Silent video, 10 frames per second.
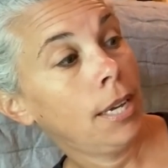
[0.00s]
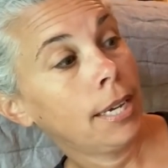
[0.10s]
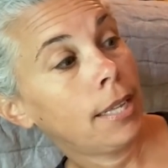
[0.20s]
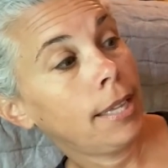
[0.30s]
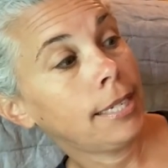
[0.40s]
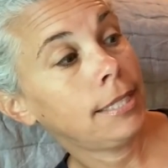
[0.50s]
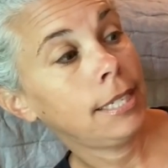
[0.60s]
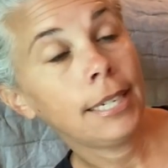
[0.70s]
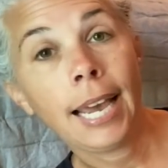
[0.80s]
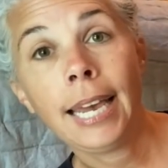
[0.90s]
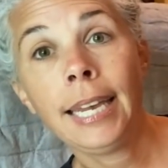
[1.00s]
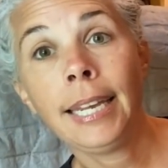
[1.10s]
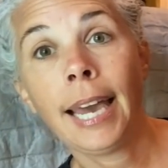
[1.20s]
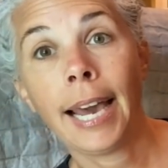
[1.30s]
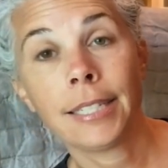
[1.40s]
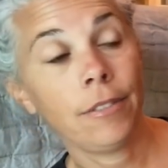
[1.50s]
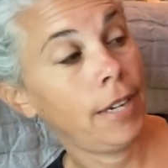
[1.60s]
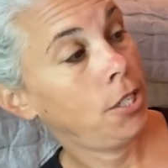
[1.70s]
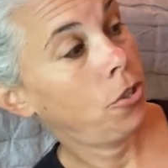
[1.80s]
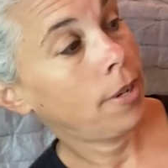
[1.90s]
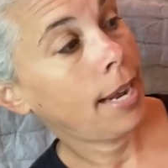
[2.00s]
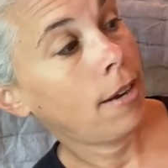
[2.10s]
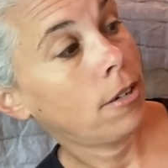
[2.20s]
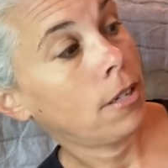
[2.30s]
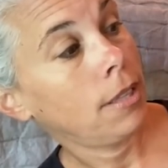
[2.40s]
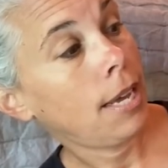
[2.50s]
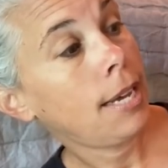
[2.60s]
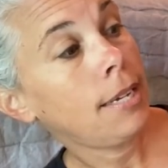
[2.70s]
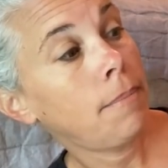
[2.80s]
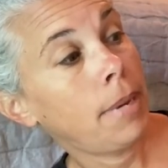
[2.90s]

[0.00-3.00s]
Collect D N A, activate your account online,